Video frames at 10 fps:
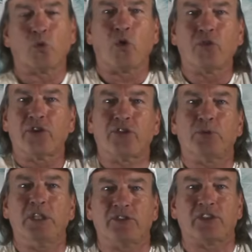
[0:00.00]
rolls a
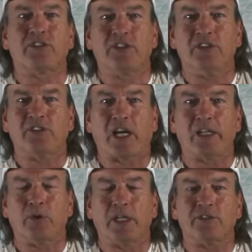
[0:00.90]
360
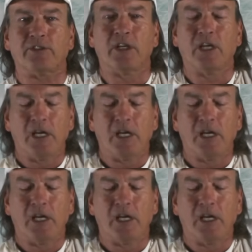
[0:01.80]
sideways.